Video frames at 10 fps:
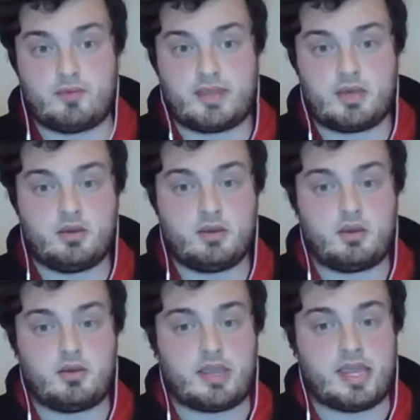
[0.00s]
winger
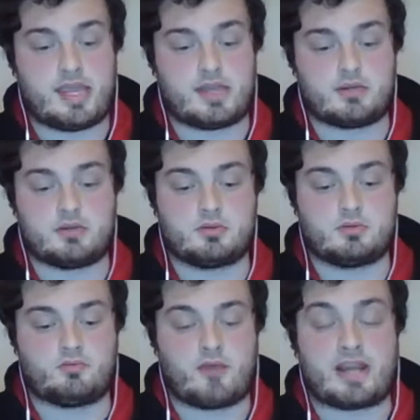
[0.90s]
in
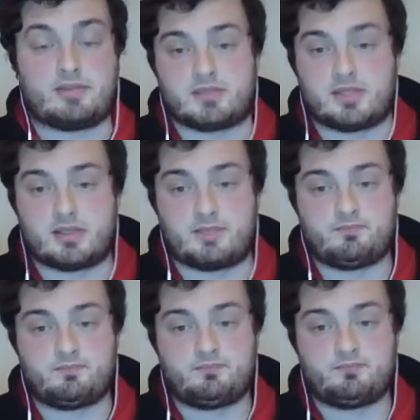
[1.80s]
Raheem Sterling.